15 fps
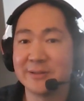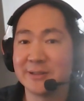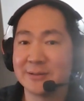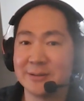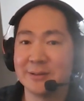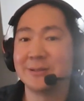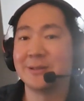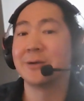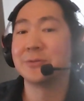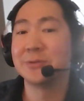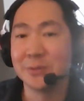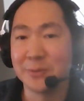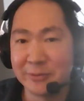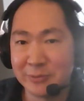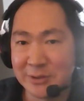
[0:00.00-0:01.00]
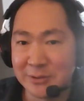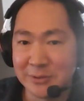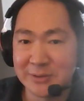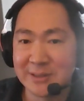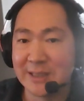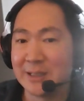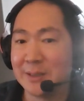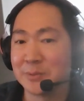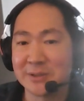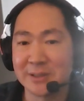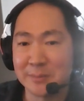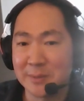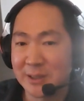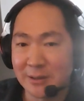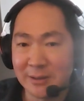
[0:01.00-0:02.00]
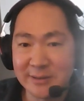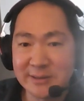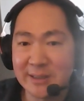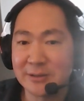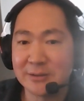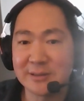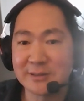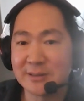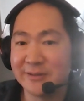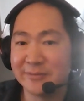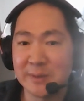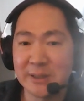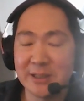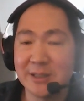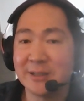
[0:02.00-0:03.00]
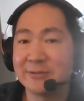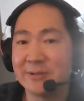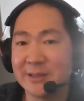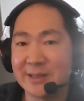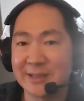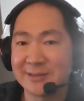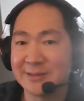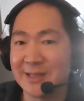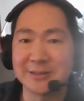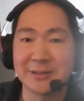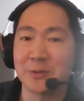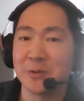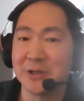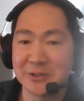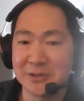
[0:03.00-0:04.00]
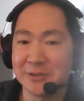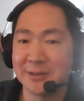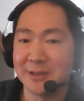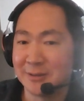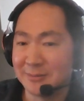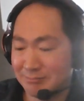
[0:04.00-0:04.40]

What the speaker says: Like, do I reduce 80% of my call center to save money, right? That's a question that